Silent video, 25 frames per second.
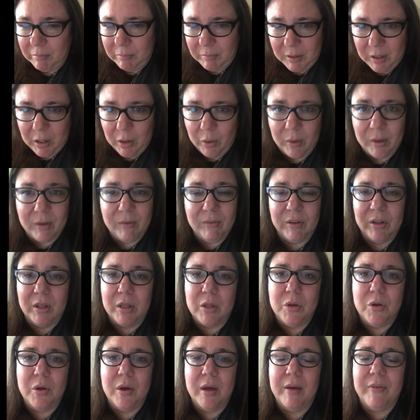you know, you,
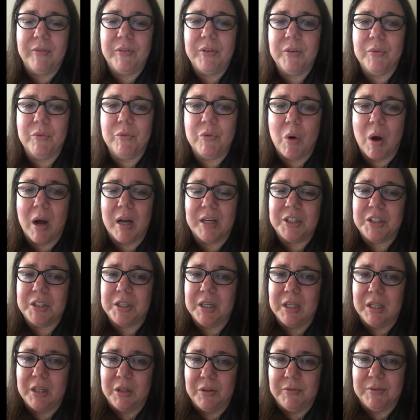you, if you've watched
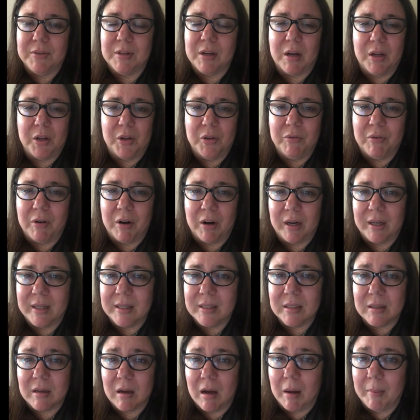it, you've you've
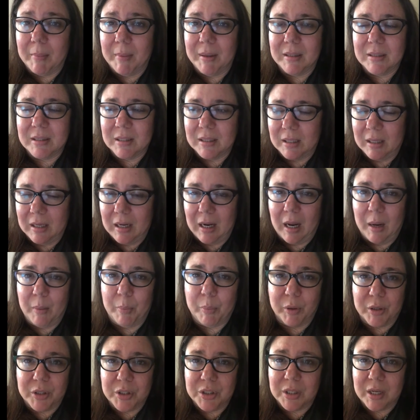already commented, and I
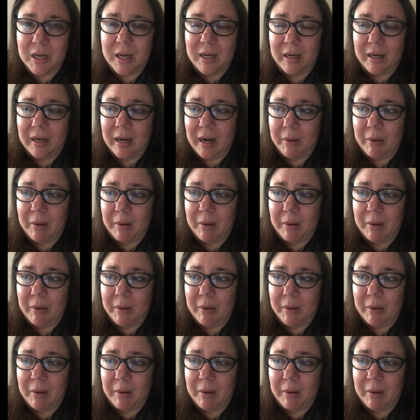appreciate it.